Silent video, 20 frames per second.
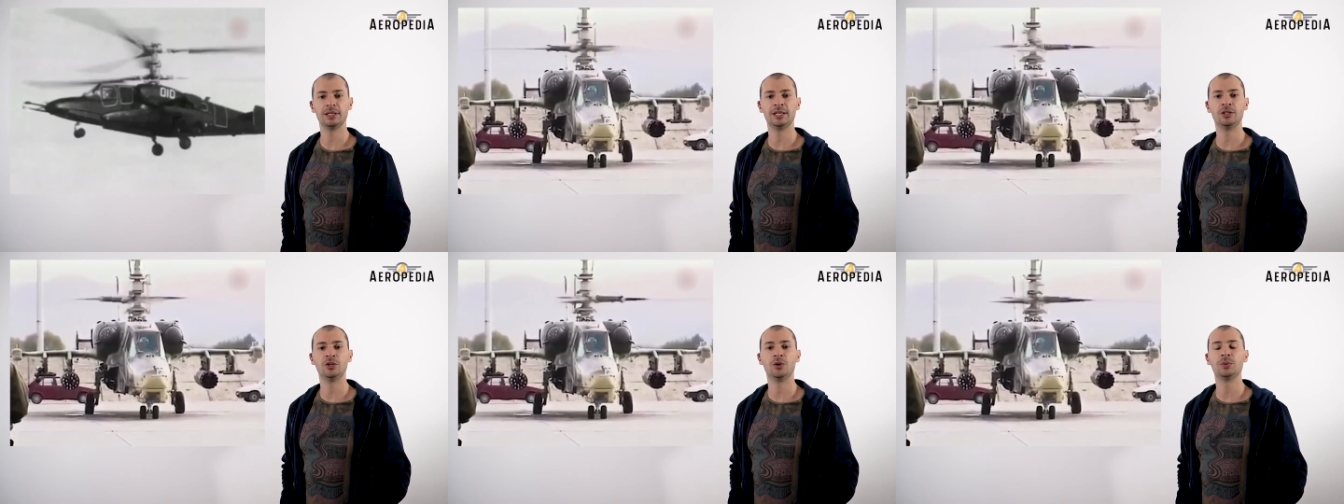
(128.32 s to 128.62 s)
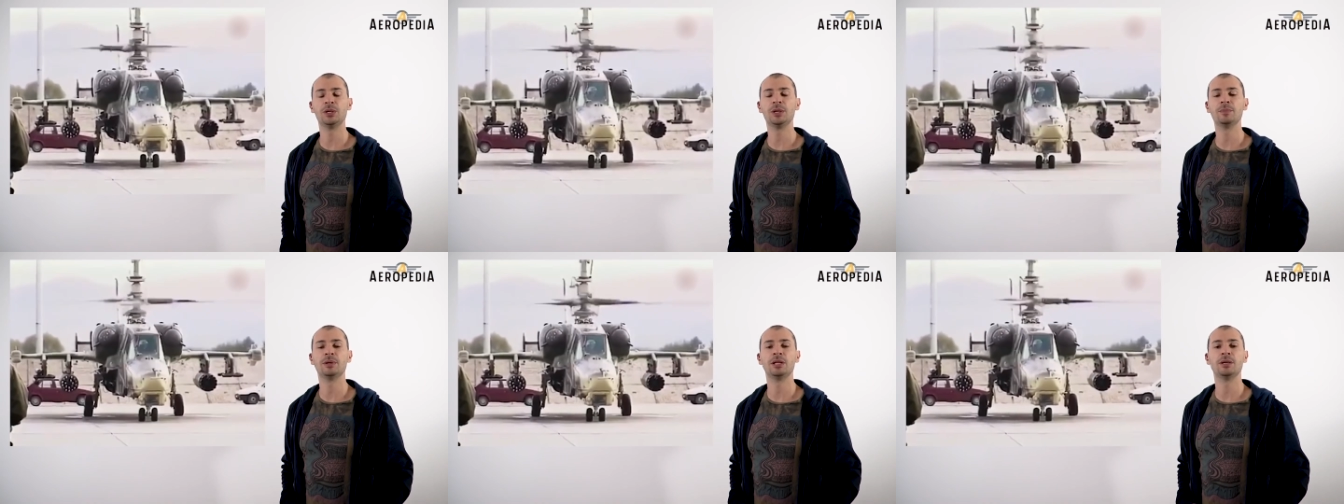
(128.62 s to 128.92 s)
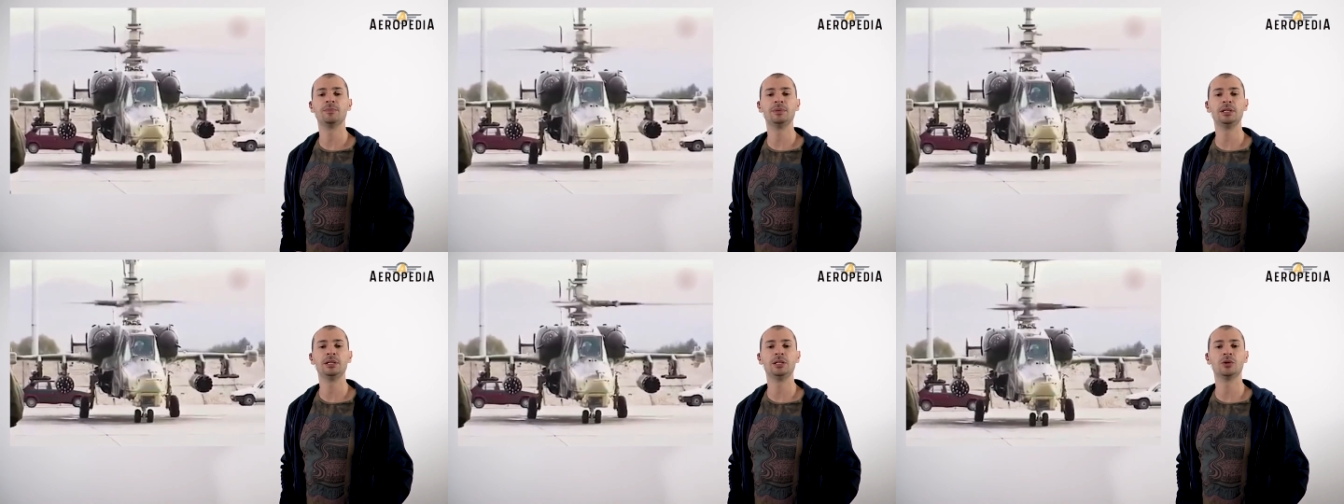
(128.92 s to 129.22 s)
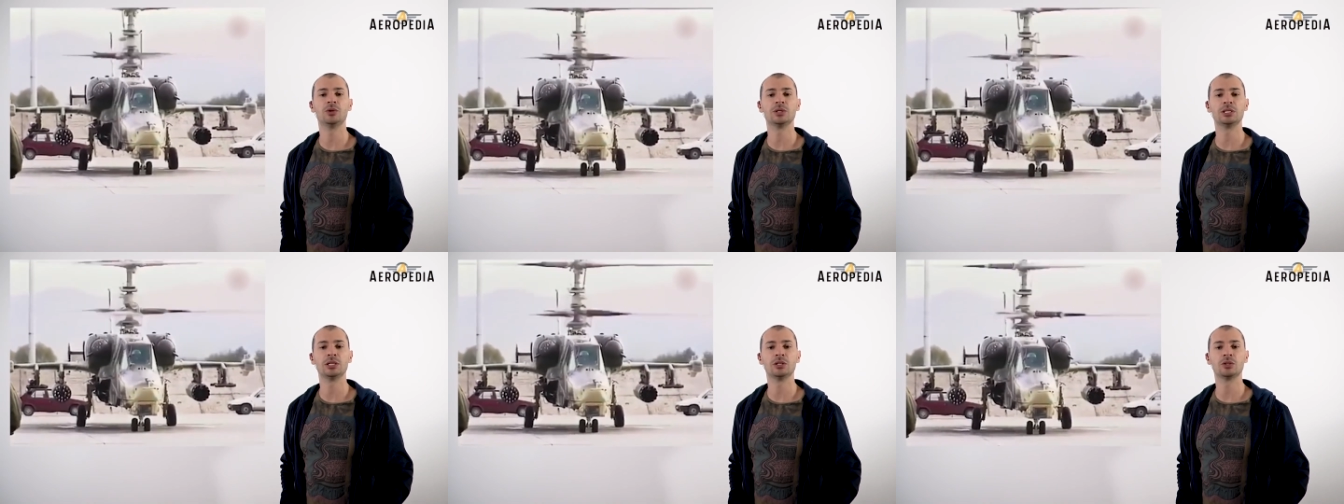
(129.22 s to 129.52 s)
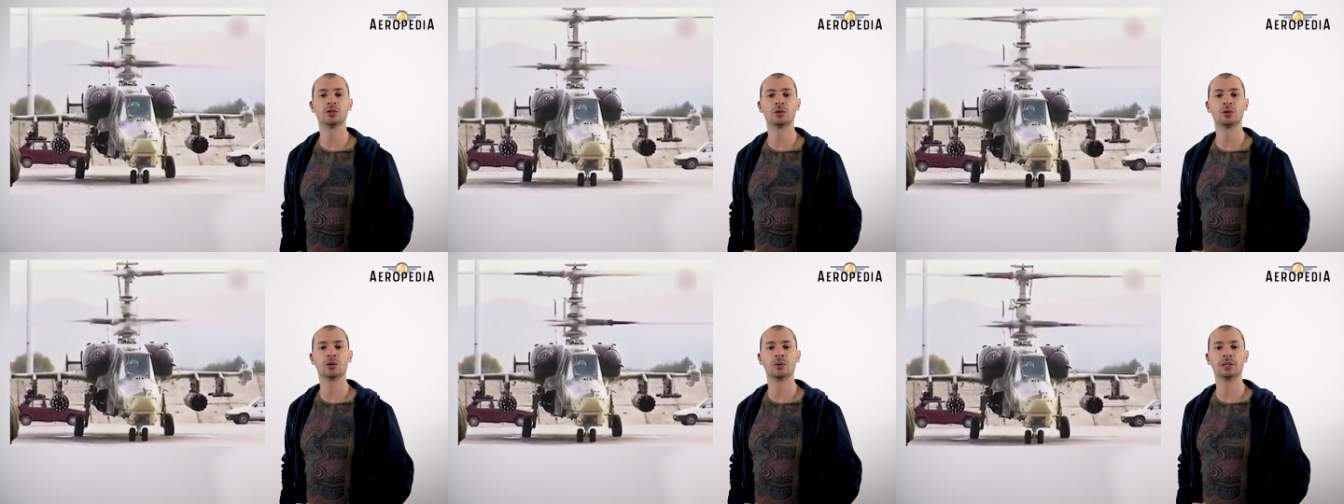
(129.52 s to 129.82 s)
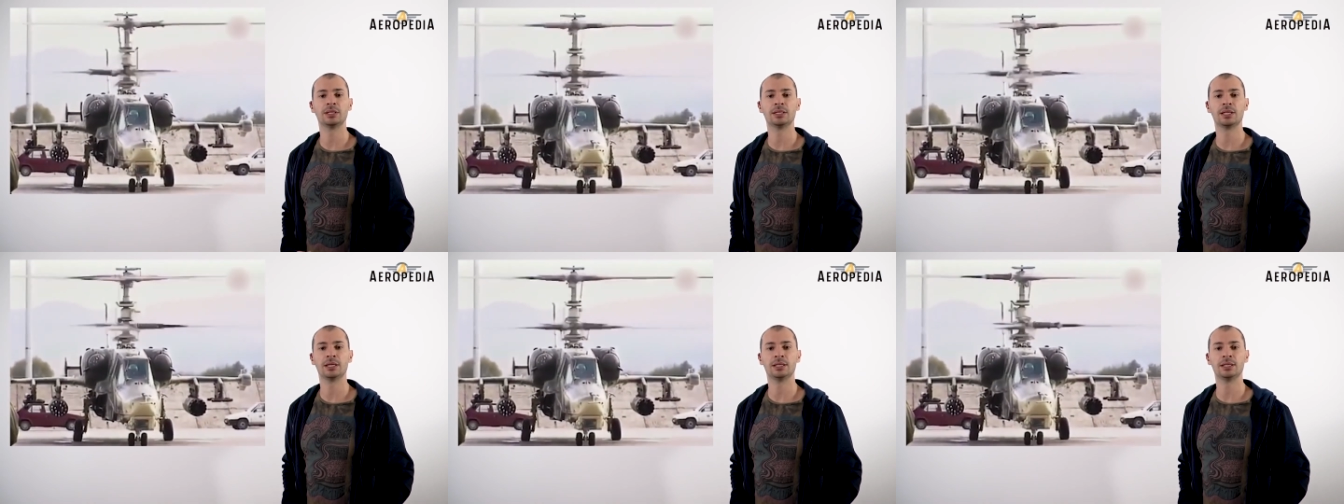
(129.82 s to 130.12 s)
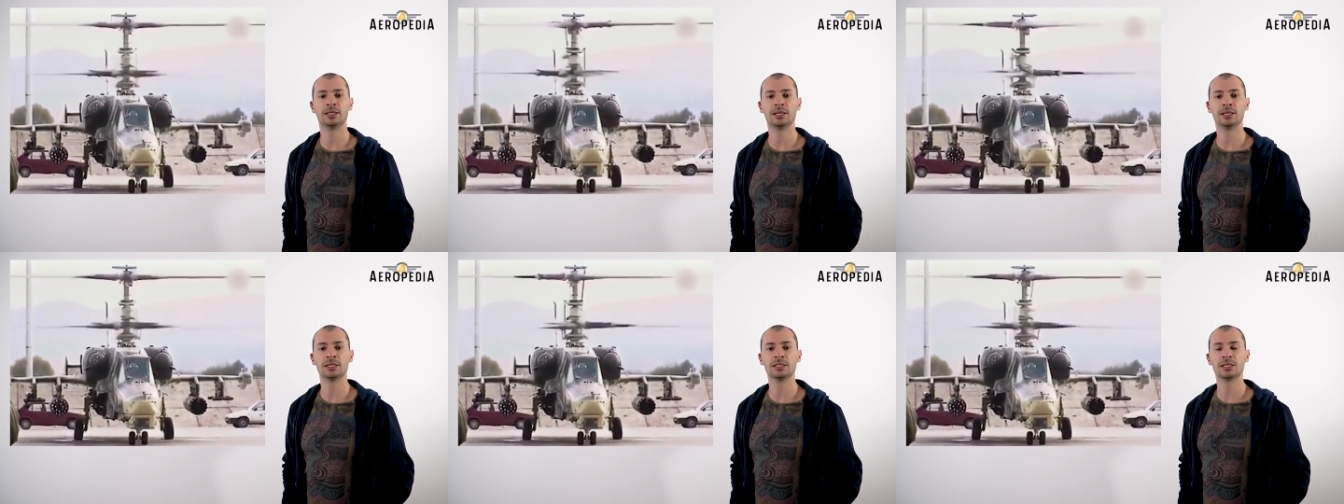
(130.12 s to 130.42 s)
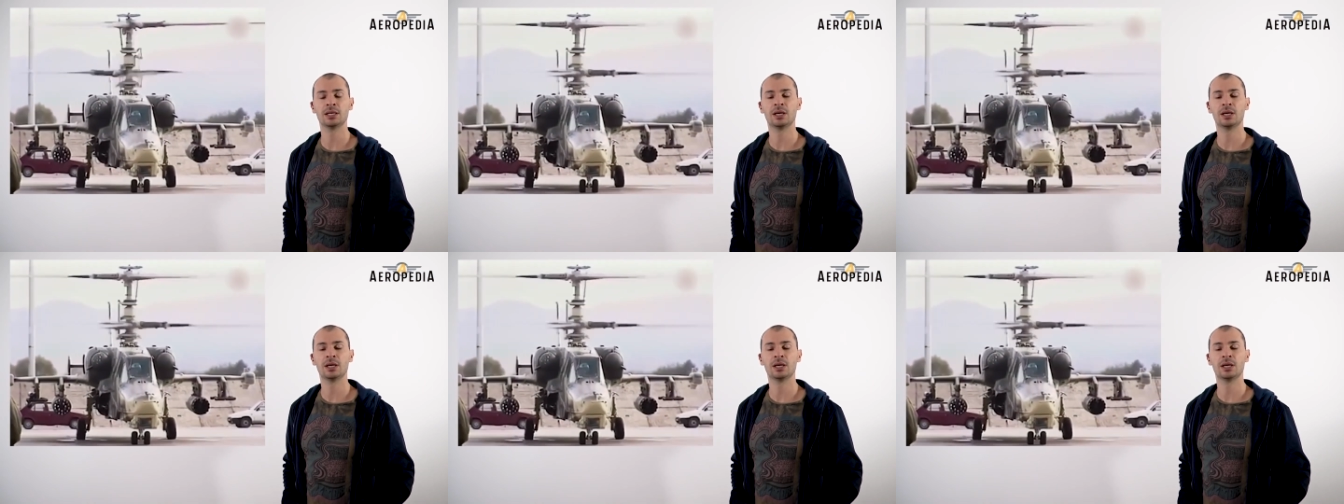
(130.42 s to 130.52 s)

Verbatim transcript: in November of 1993,